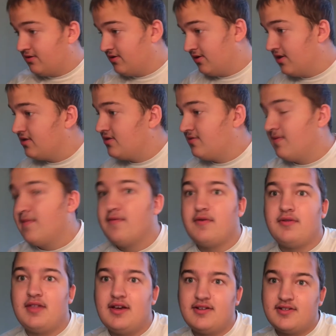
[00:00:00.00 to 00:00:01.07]
this before
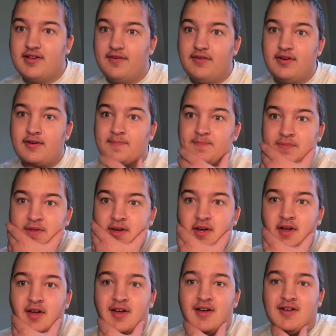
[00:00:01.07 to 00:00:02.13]
Thanksgiving.
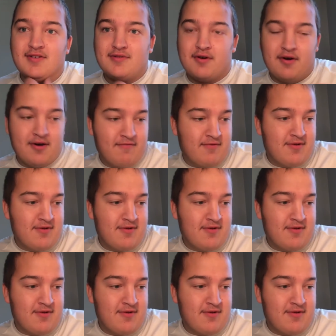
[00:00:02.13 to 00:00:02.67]
So if,